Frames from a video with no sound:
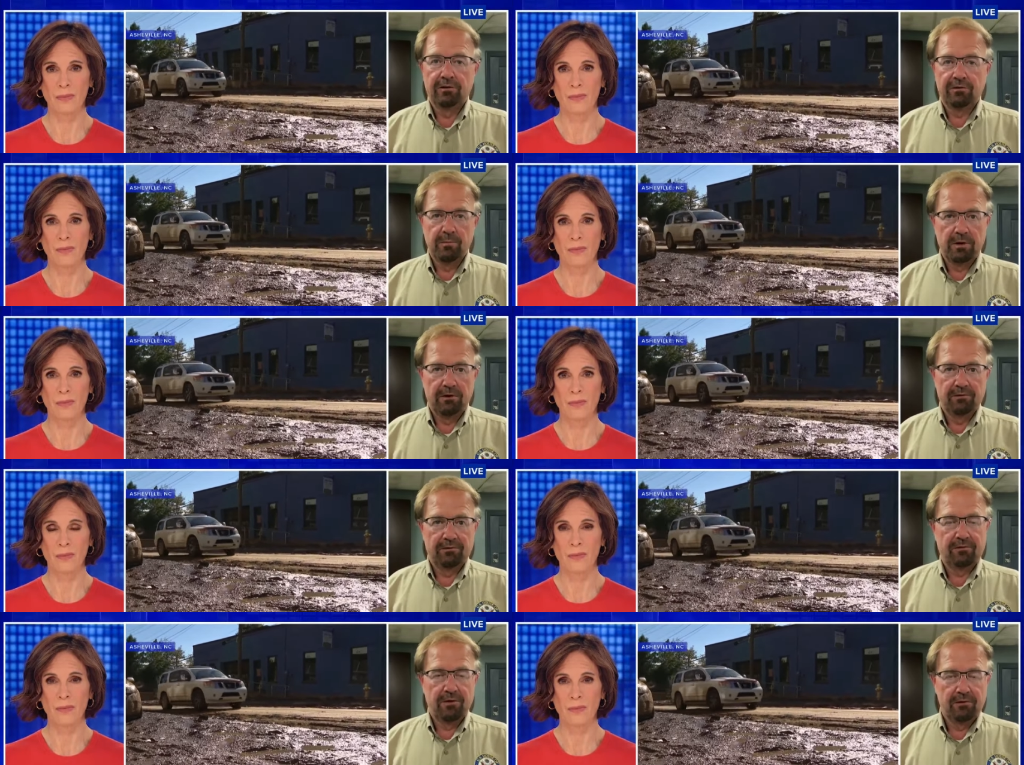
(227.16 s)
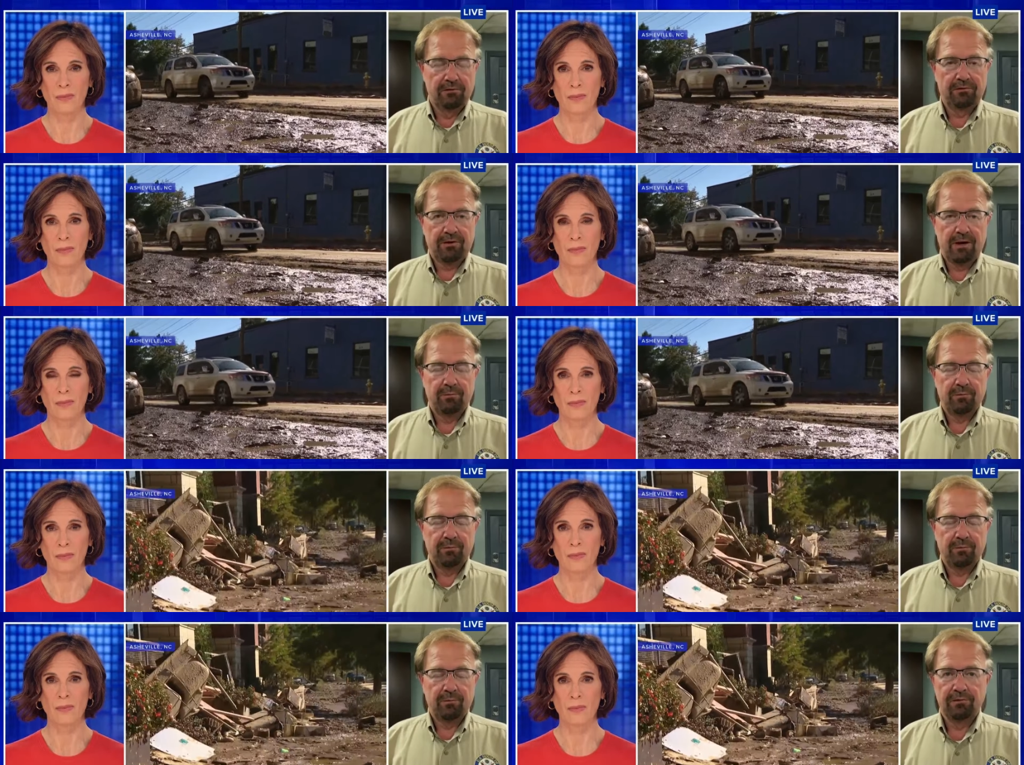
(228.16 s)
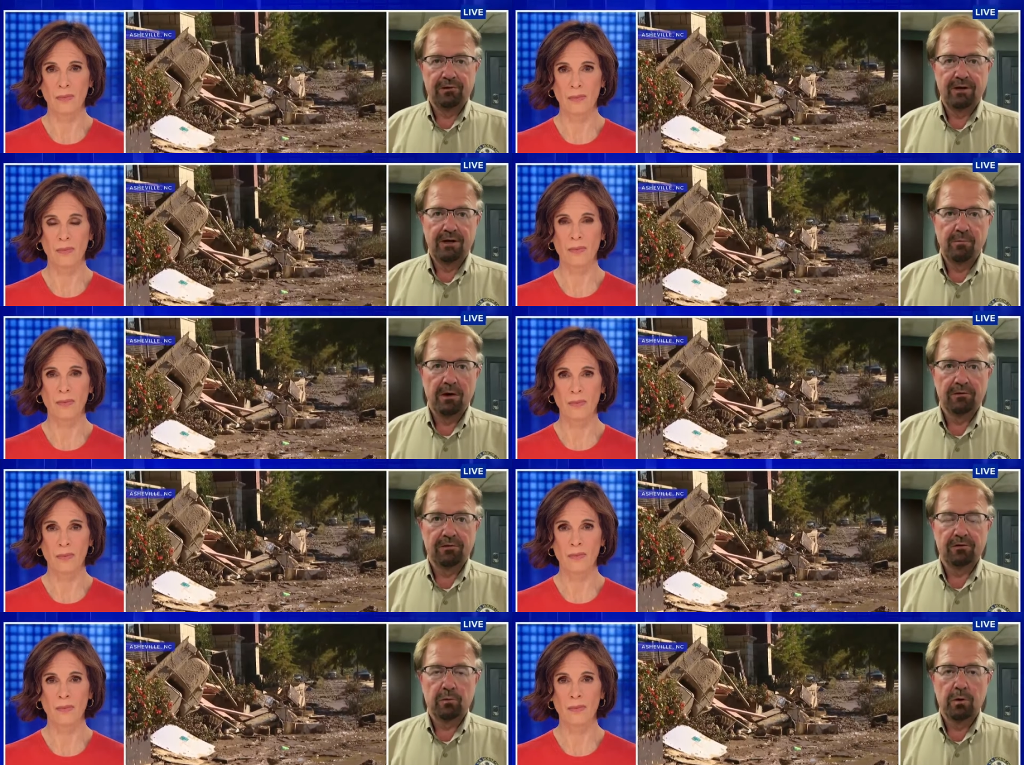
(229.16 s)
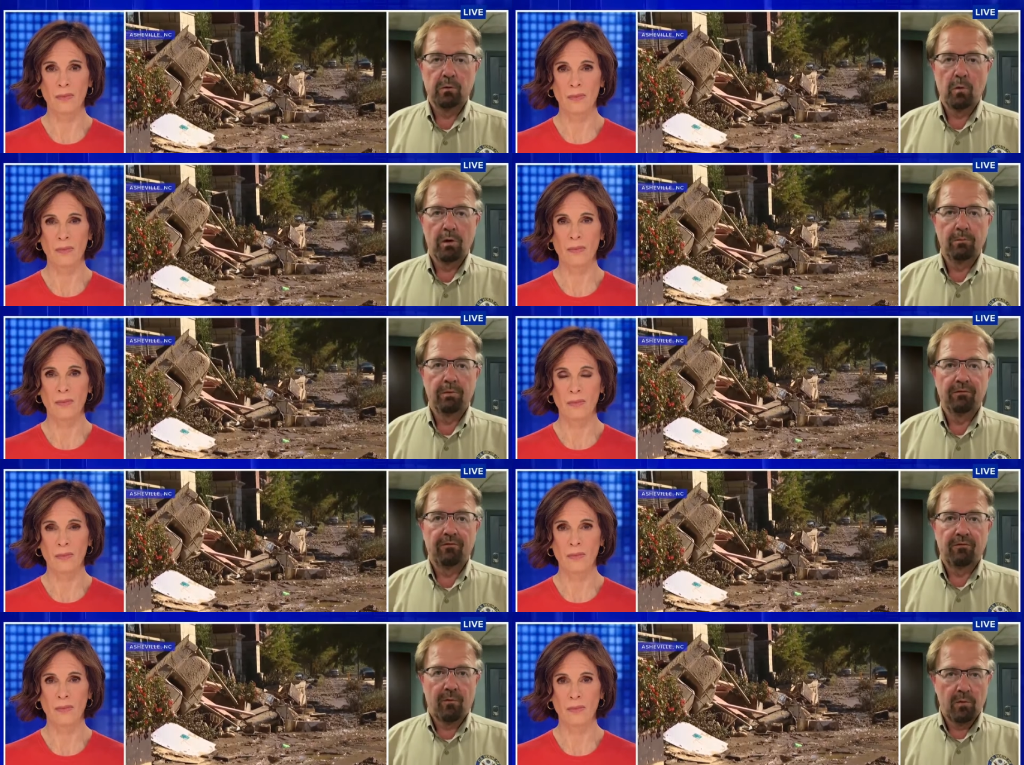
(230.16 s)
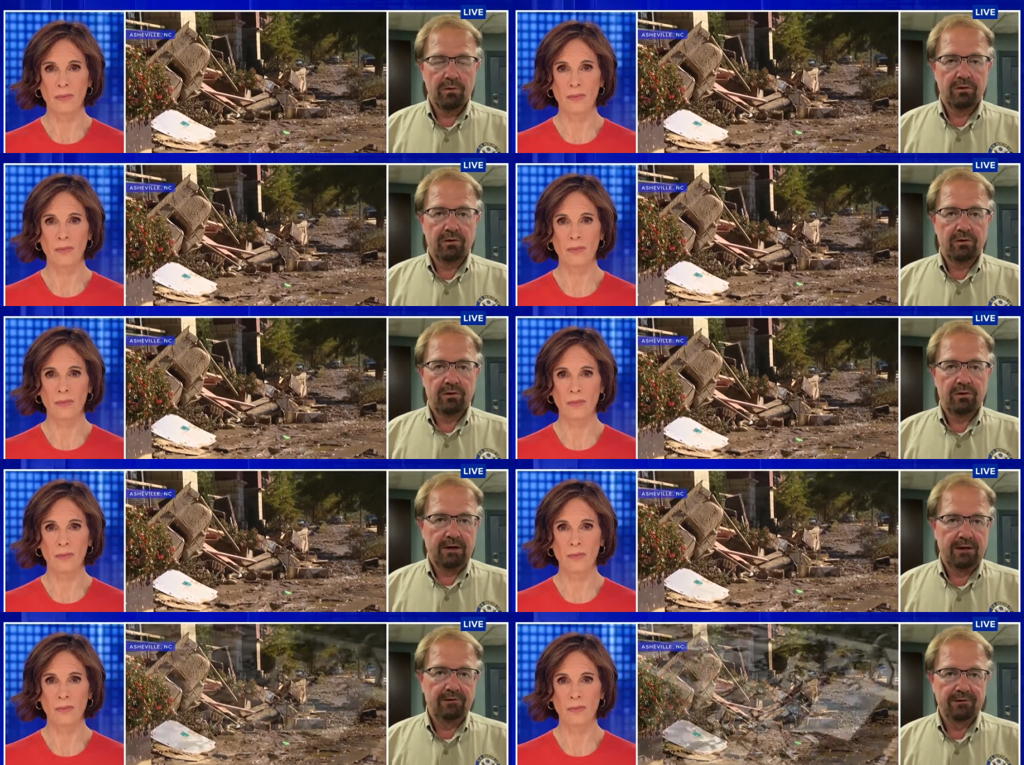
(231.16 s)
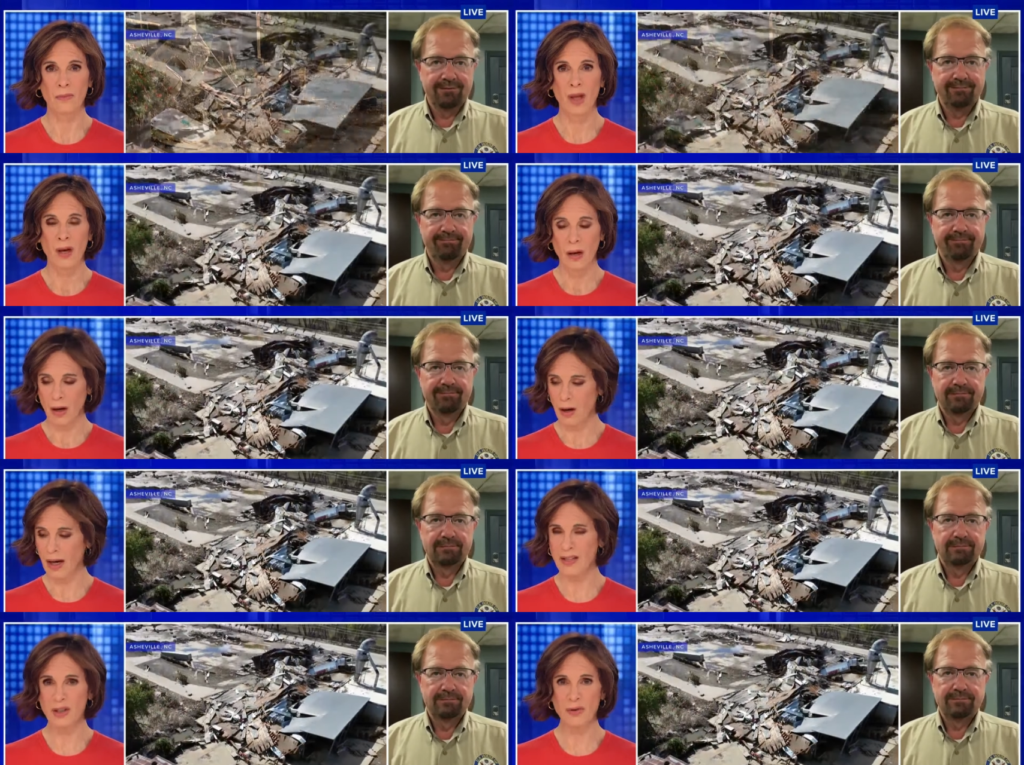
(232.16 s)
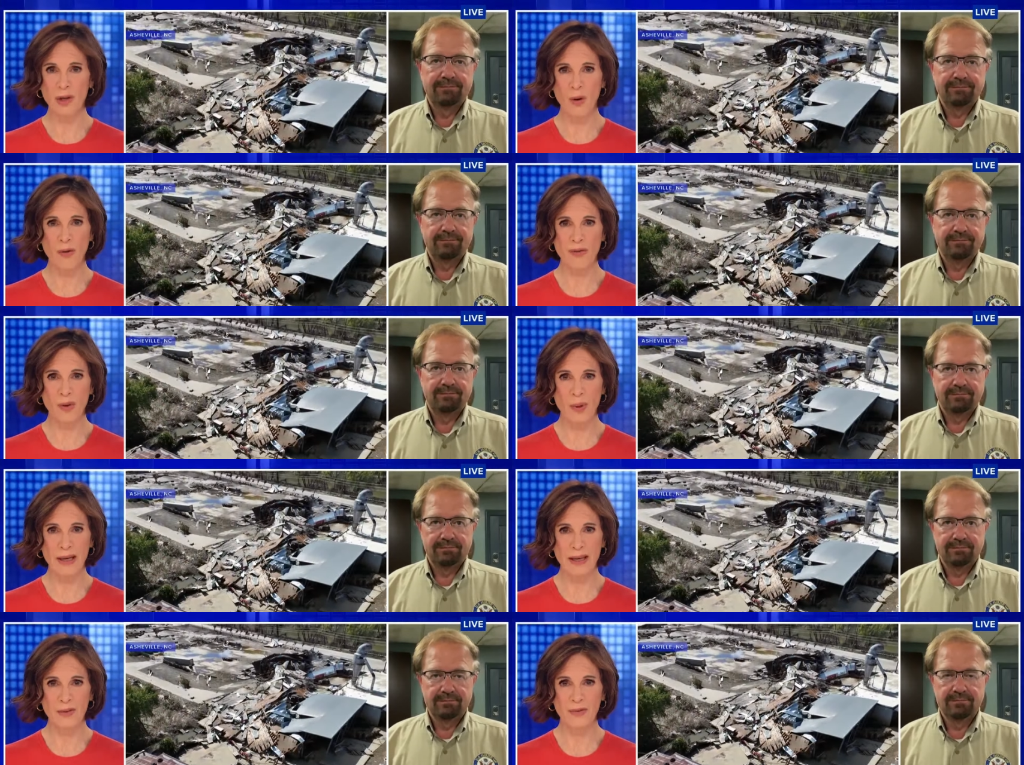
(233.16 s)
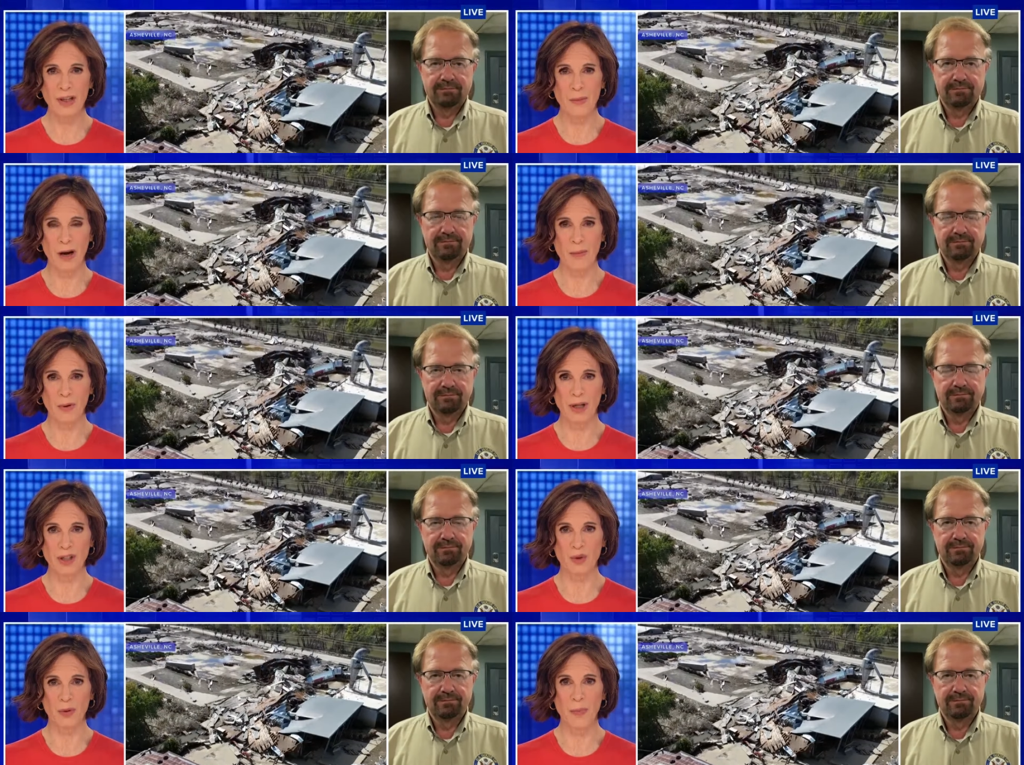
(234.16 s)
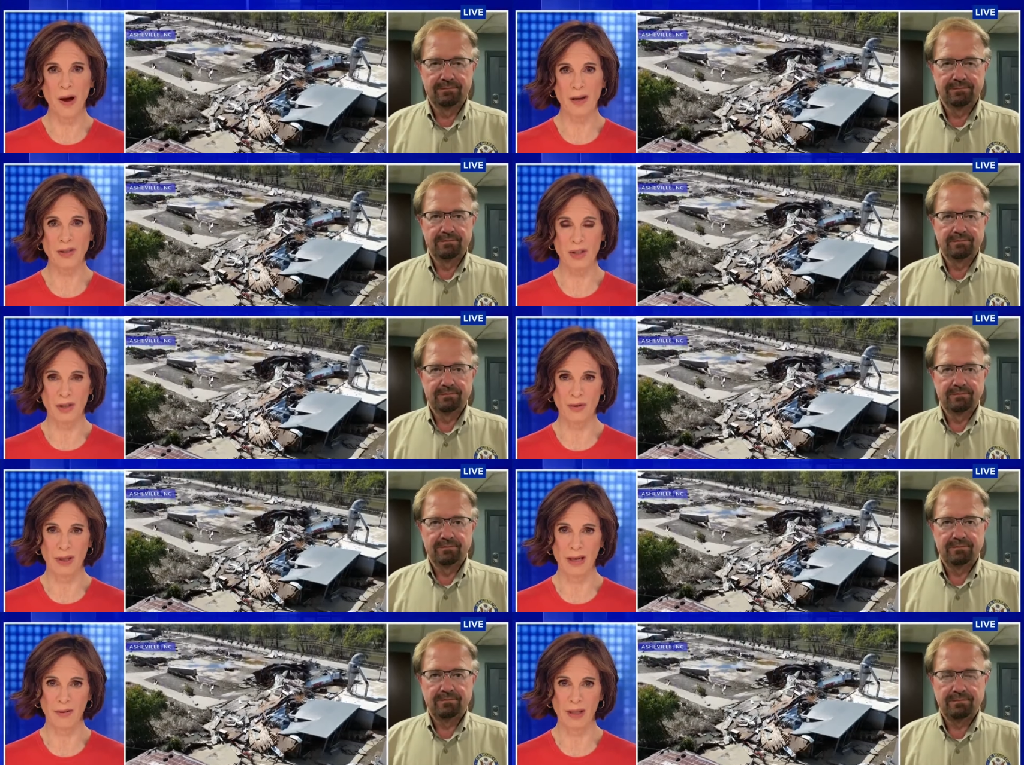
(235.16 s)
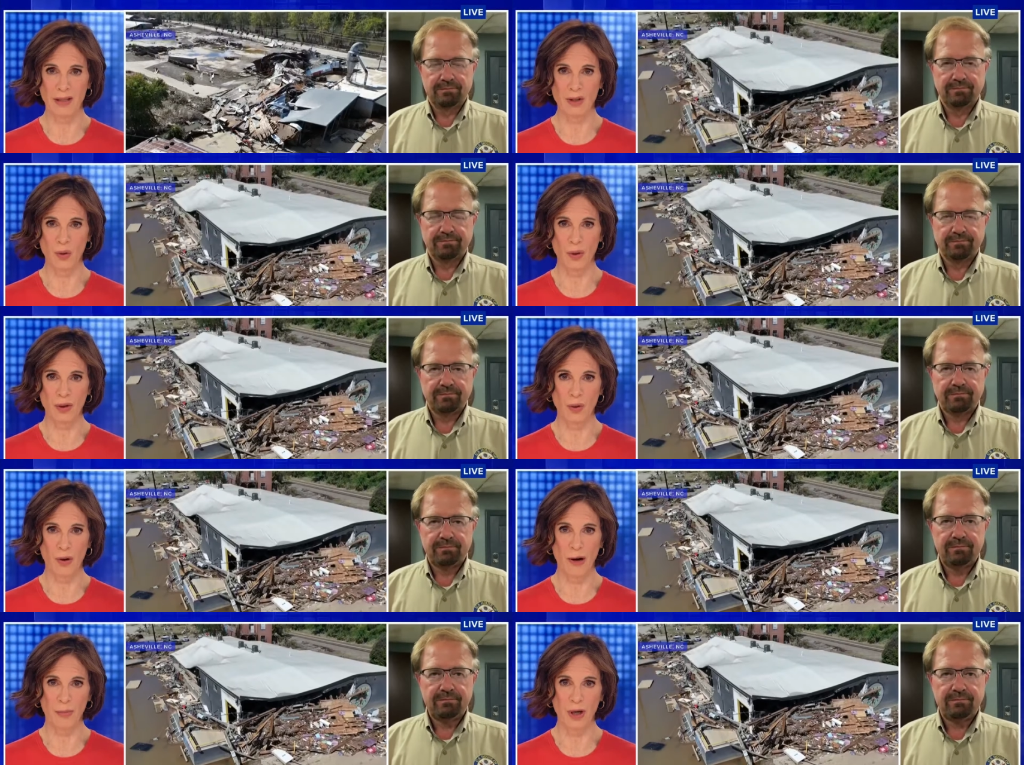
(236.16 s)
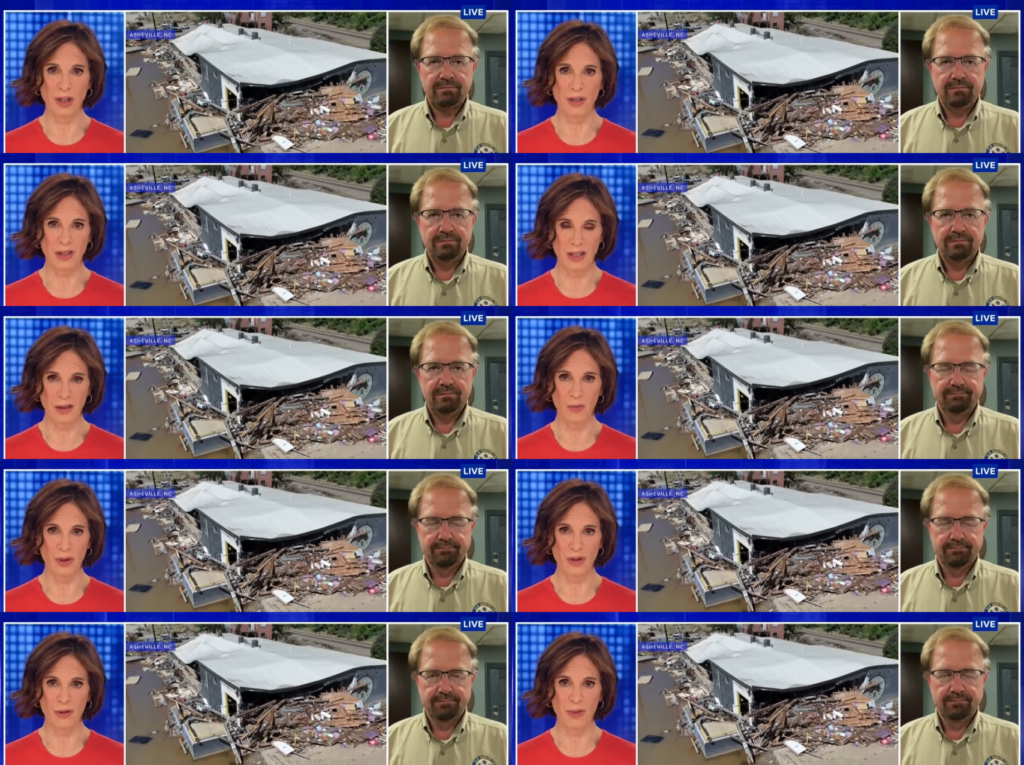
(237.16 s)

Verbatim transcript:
Speaker 1: as many of those types of calls and emails as we were before the communication.
Speaker 2: Uh, as you know, over the weekend, FEMA operations were paused in two counties. Door-to-door -door operations did resume